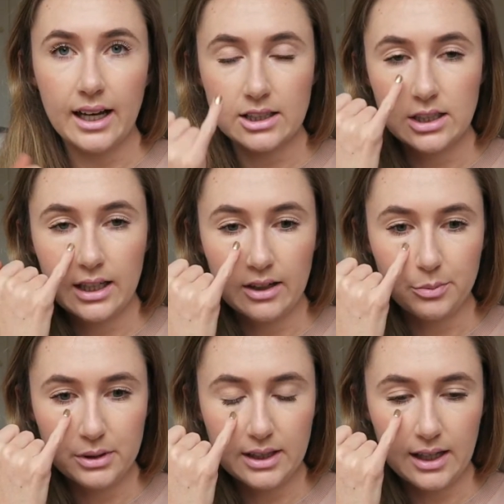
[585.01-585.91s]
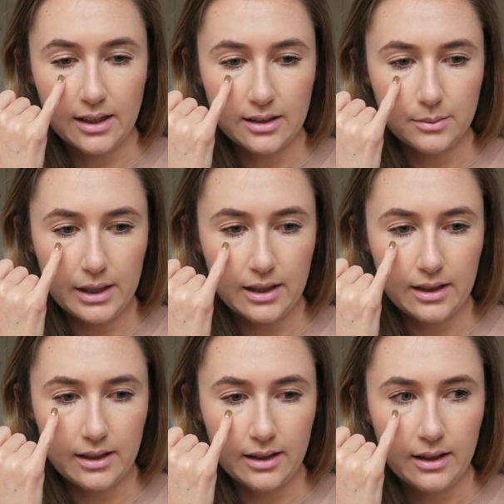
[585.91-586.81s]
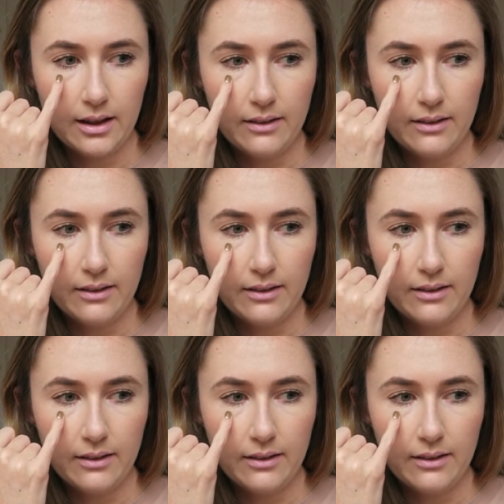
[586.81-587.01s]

Actually, I've put that under my